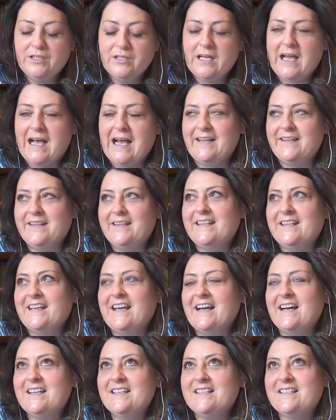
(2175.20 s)
And the
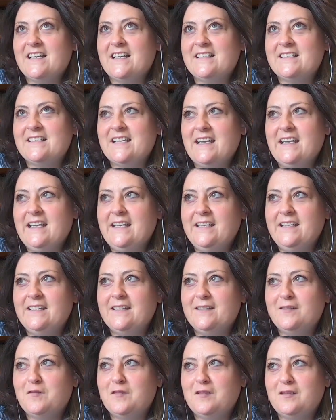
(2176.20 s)
guy says
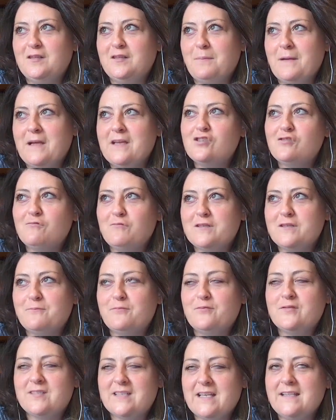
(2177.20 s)
the patient was
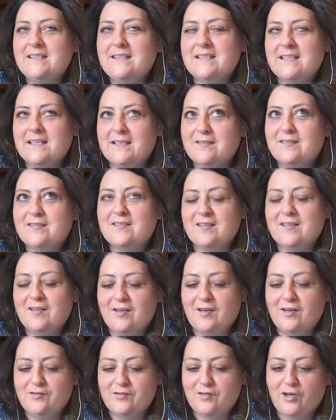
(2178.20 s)
presenting as
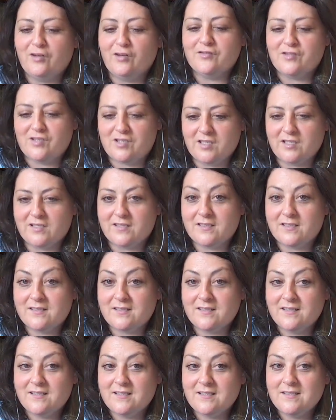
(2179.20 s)

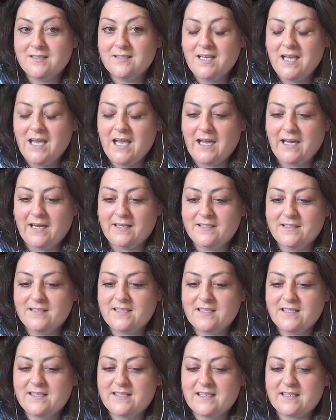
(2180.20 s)
unconscious. And
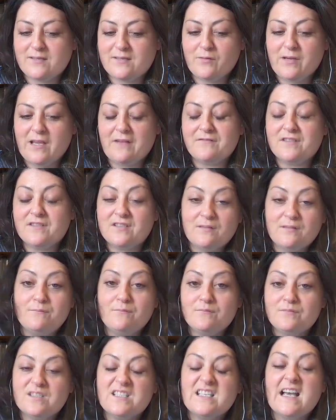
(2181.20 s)
he says, we have
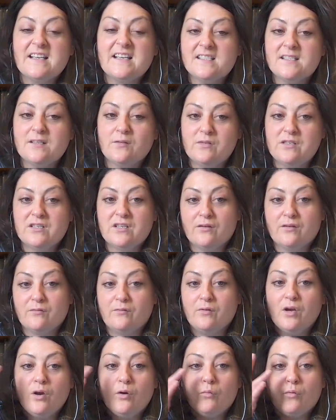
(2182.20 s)
some tests that we do.
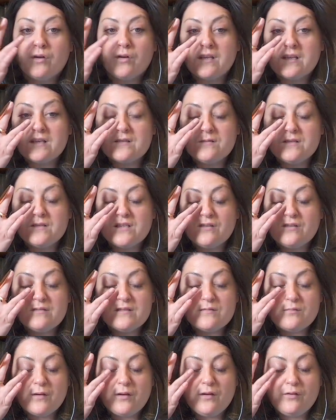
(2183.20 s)
One of the things we do
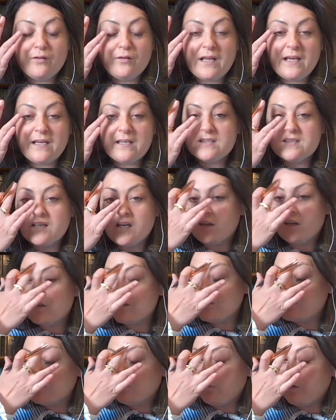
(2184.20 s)
is we'll like
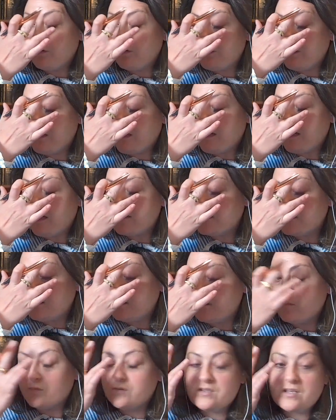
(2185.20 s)
touch, when their eyes are
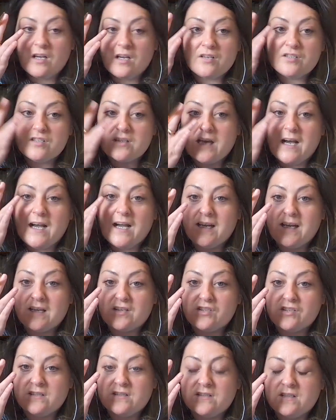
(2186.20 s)
closed, we'll touch their
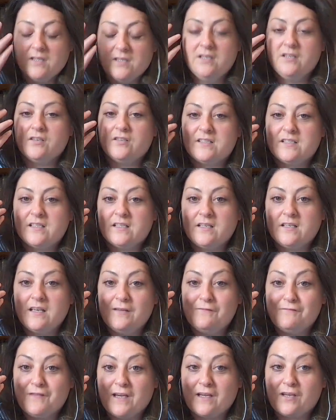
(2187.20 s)
eyelashes. Because
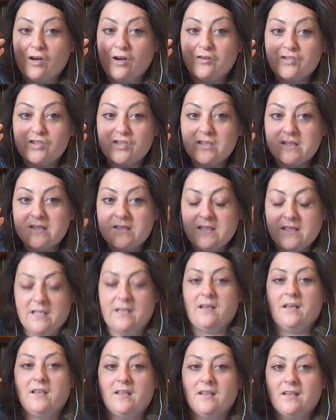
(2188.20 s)
if they're conscious,
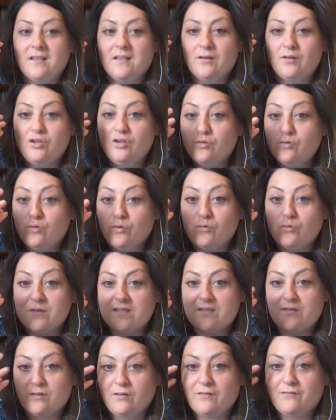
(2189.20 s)
that you
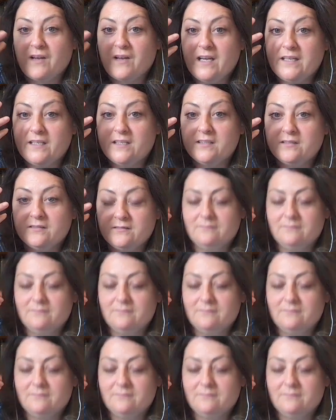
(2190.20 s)
always sort of like